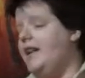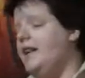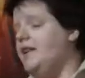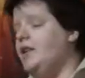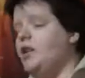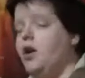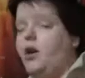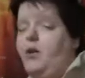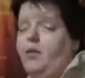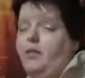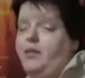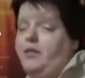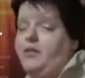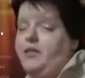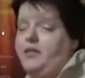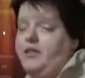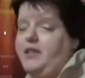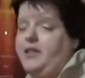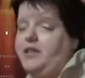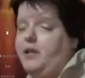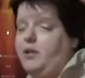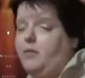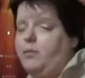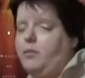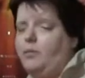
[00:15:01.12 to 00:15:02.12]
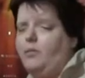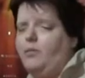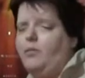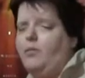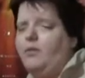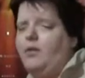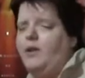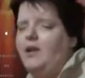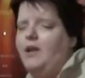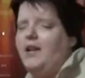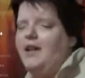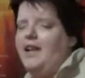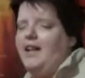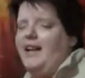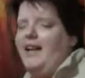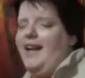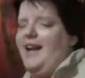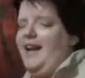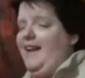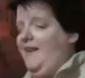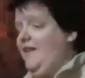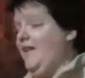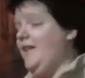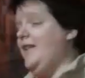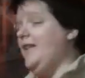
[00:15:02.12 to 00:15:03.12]
know the sequel
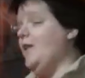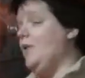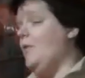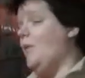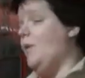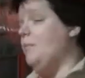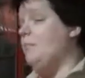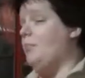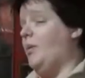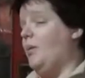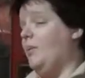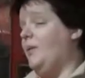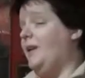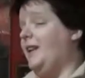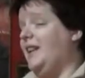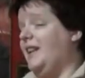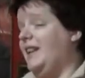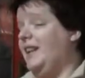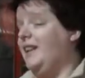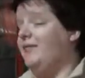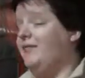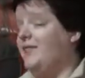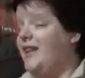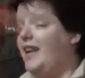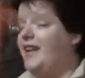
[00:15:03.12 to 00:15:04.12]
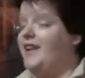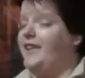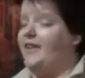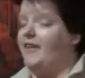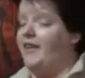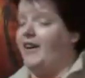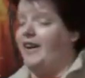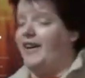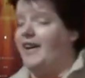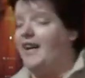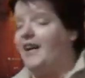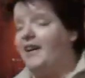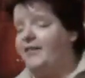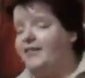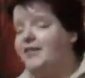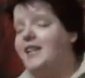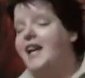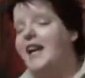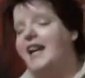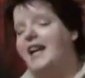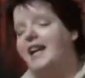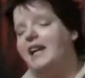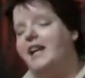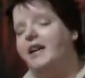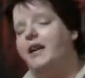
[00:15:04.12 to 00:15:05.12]
and I know I'm probably going to give that a 9 out of
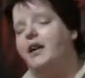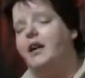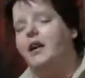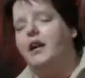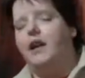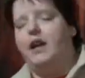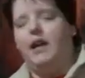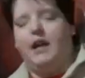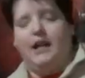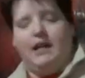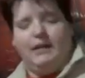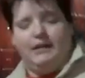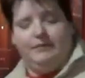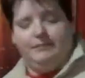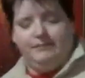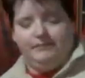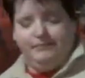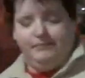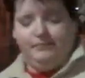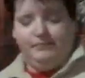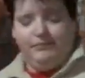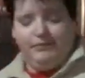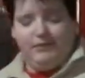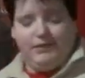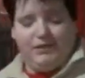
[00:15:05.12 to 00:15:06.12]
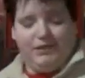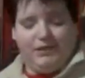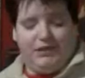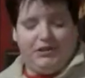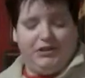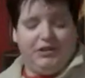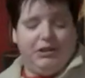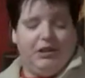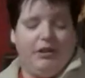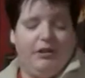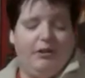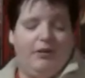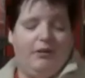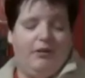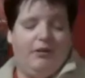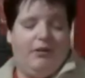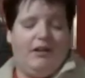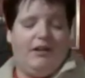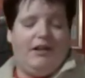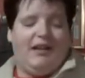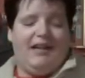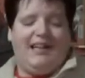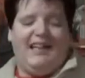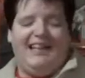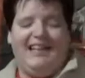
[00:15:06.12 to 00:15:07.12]
10, so
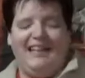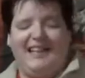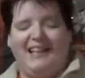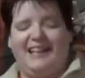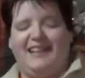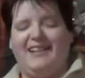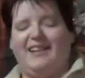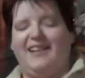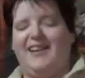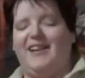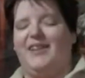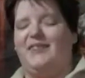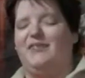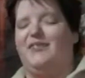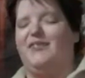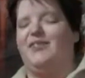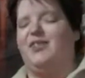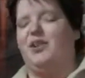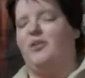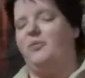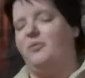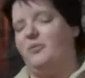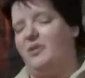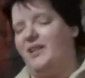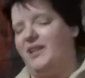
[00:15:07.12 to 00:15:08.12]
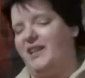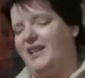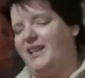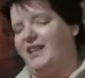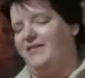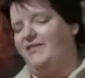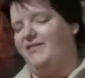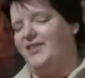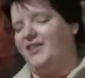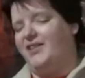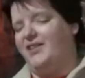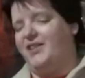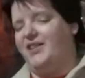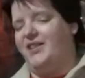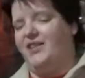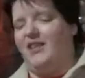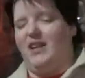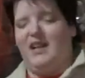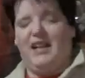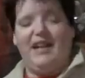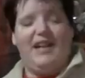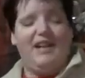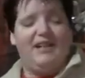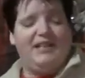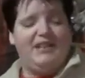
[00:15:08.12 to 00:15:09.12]
I kind of don't want to give this a
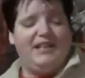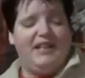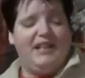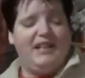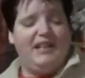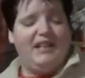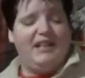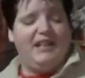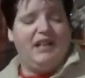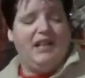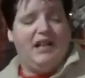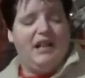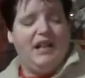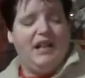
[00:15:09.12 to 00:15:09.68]
9 out of 10,